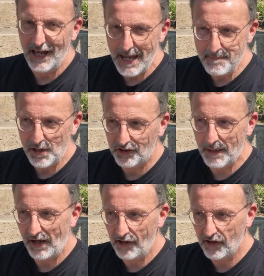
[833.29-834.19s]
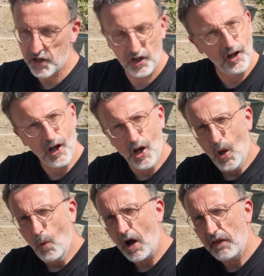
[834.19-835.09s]
image stabilization.
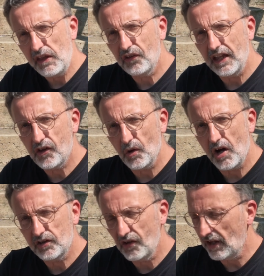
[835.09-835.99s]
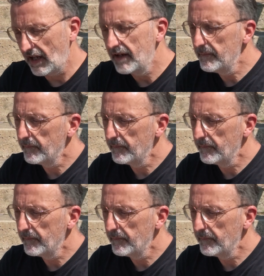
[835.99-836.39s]
Why are these things so hard to say?